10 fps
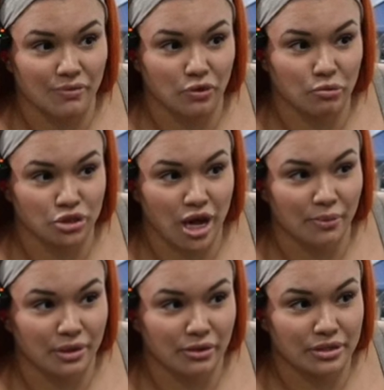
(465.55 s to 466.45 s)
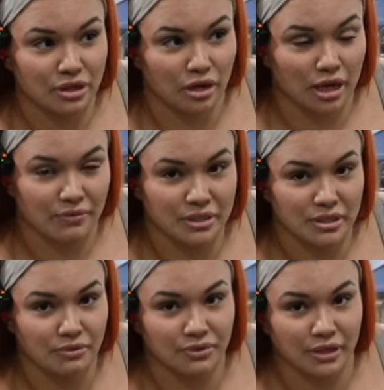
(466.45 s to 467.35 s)
have a group chat. We literally talk every
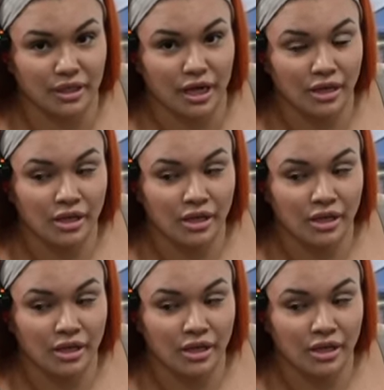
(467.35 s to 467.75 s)
single fucking day.